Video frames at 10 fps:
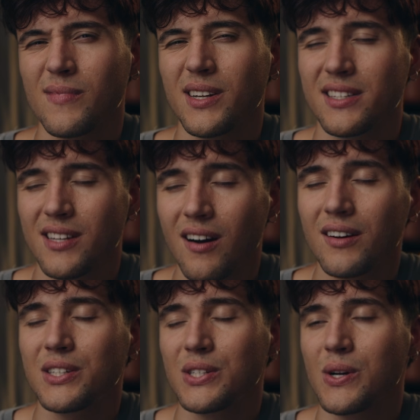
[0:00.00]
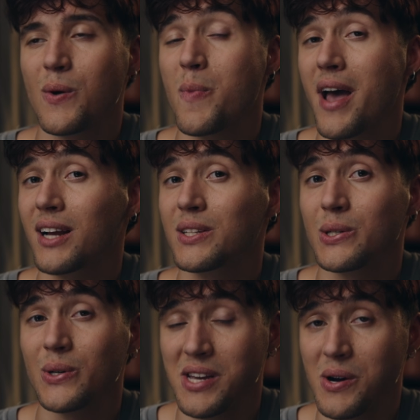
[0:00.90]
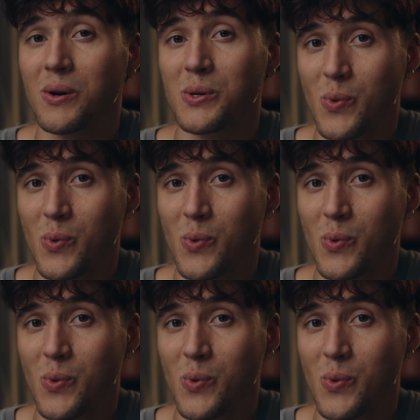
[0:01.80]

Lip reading: it's hard to go back to the old